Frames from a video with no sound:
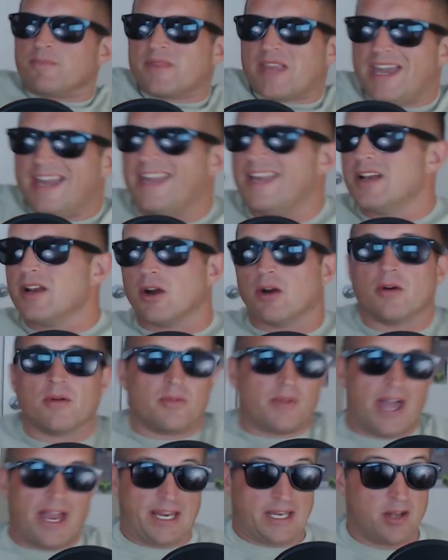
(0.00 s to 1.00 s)
Here,
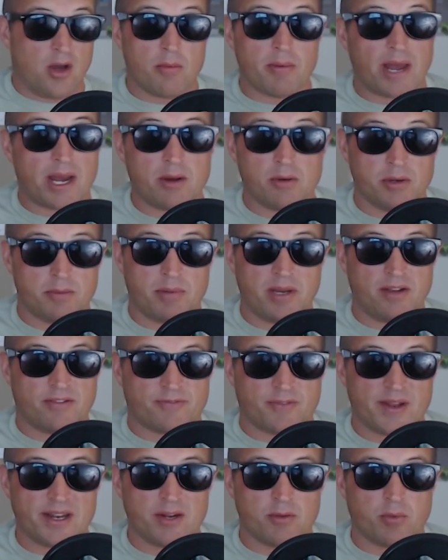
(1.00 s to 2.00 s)
like, nobody would be
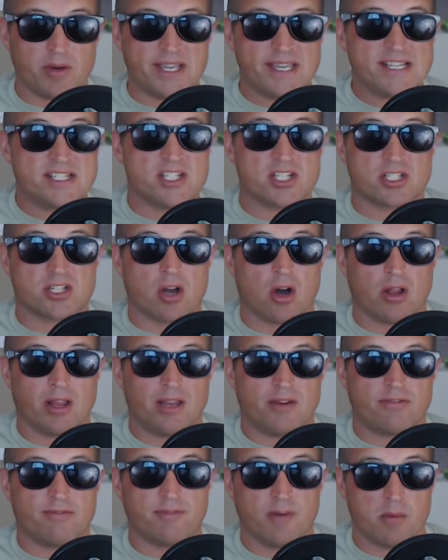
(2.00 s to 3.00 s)
offended. We could just call it
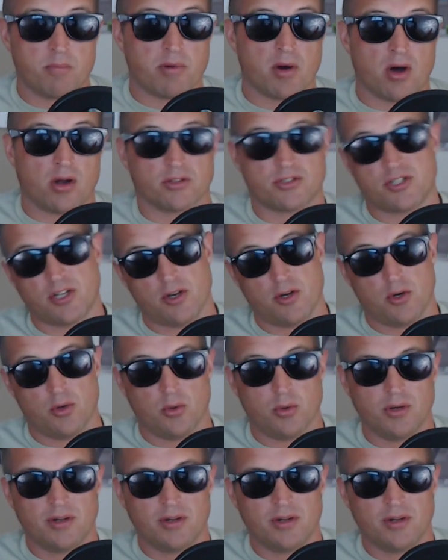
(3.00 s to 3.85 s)
football too.